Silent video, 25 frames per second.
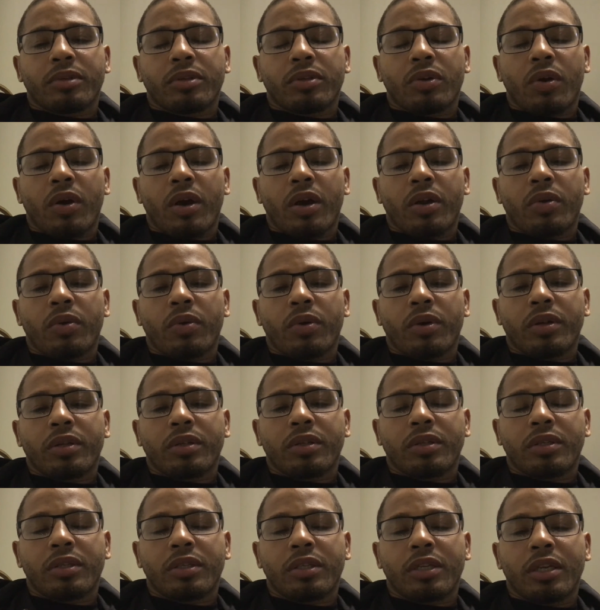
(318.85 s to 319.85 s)
I know it
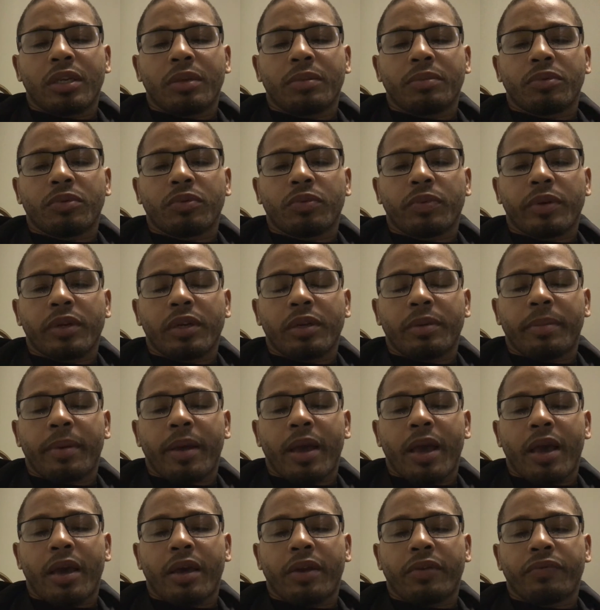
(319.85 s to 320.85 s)
seems really
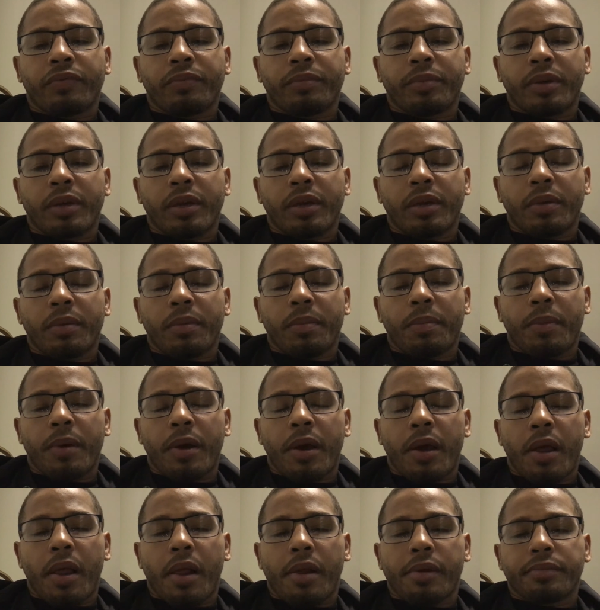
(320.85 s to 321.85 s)
bad of me,
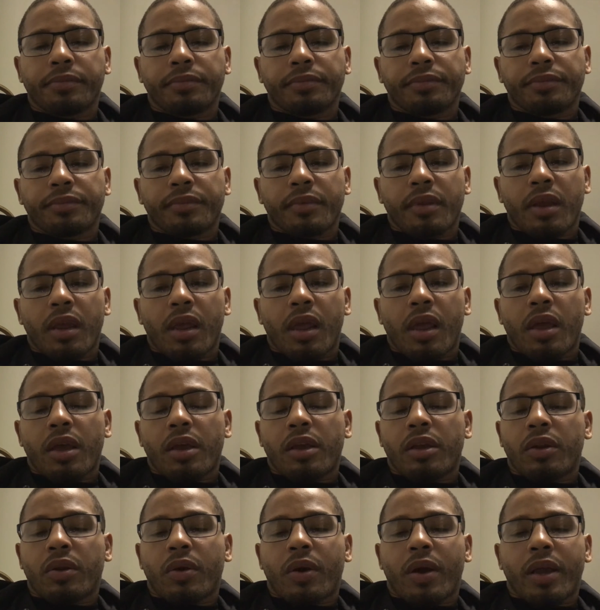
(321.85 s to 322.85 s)
but
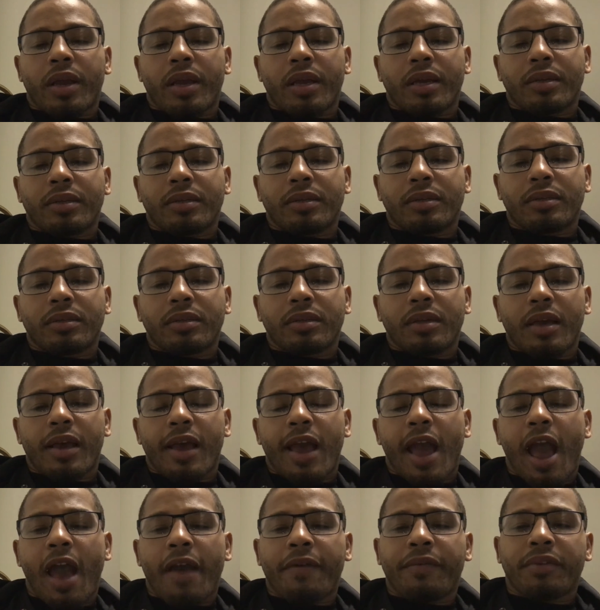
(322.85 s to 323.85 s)
I guess
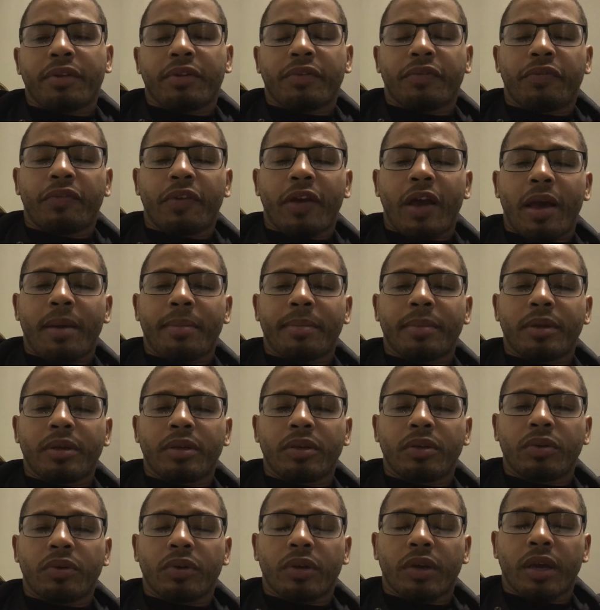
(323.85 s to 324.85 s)
having a family,
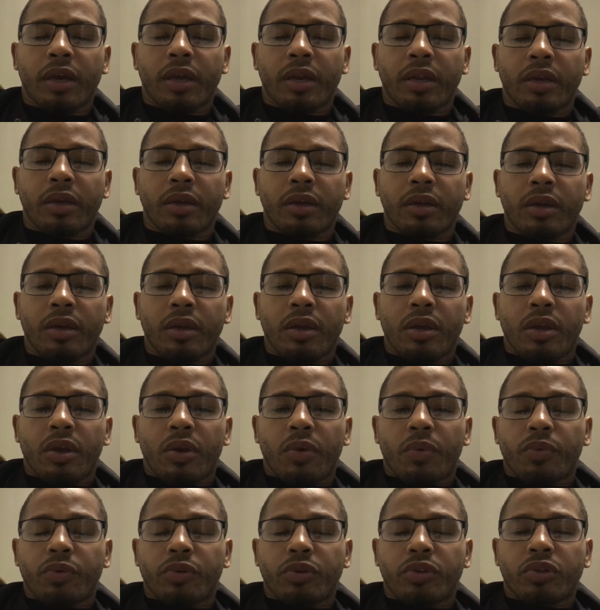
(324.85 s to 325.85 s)
you kind of
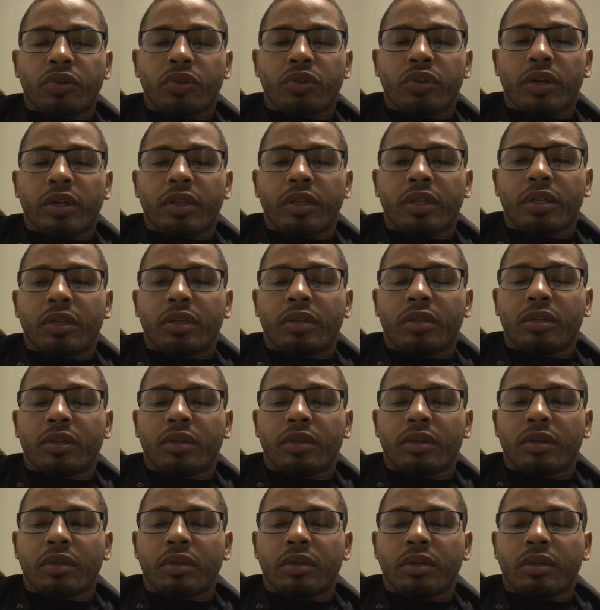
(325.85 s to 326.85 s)
restricted
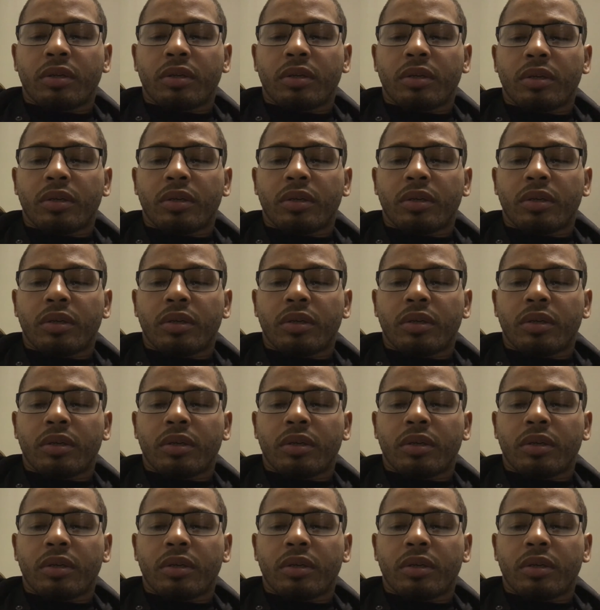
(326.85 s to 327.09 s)
to